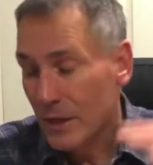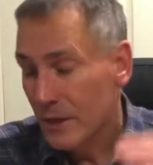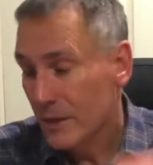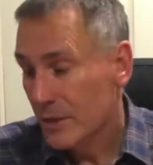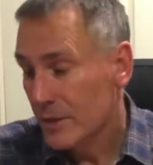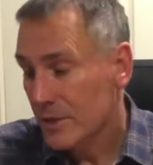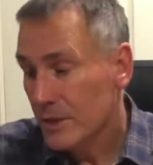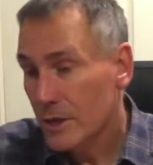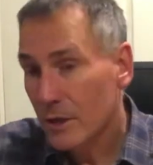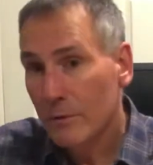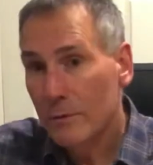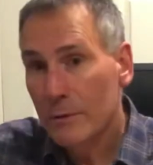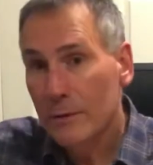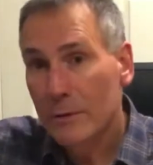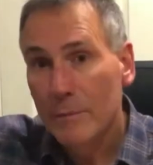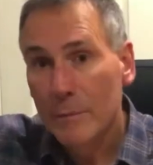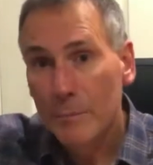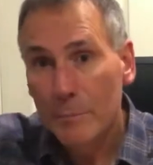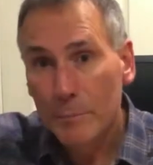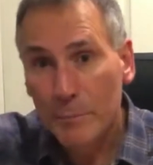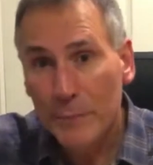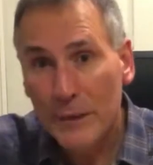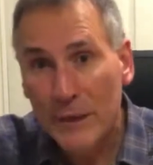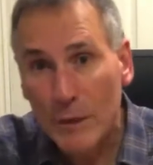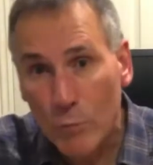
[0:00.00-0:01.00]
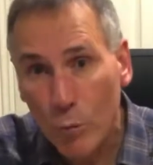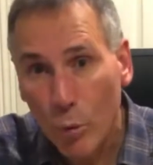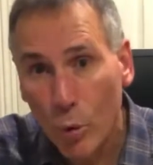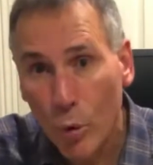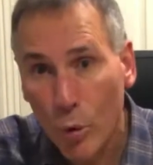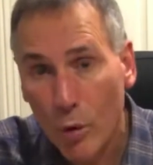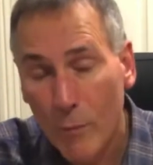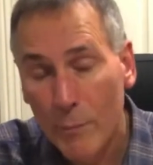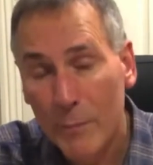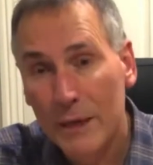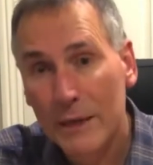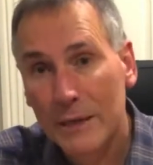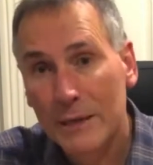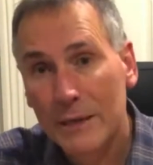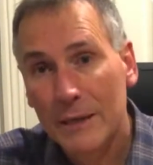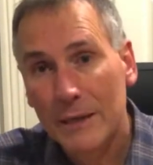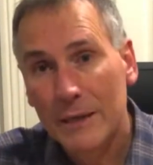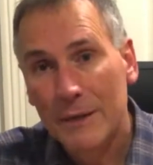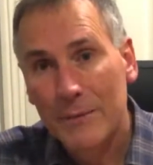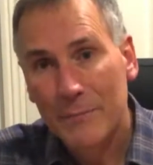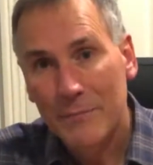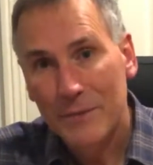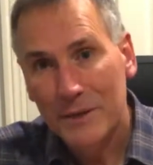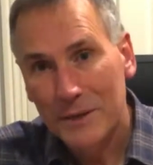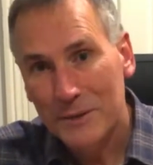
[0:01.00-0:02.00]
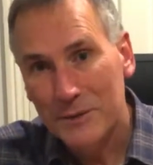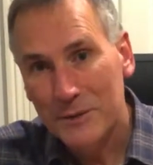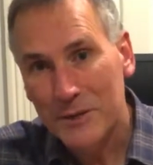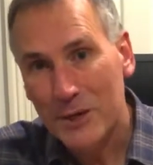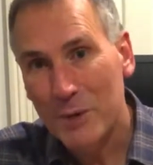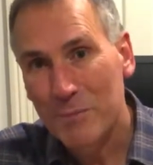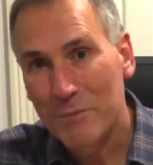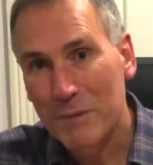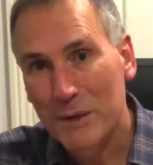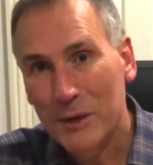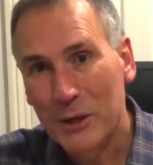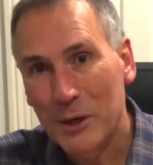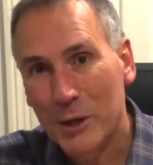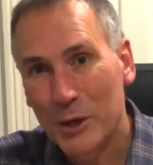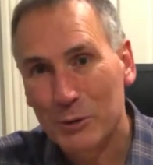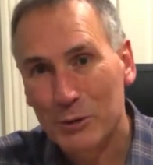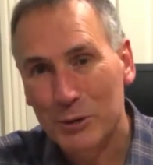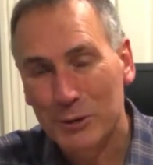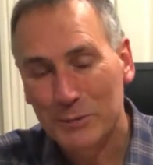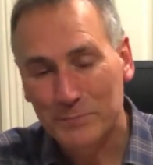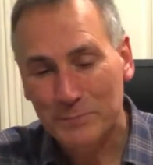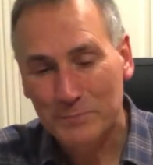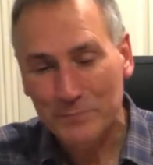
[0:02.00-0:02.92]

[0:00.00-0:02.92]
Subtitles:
So be warm, don't be cold.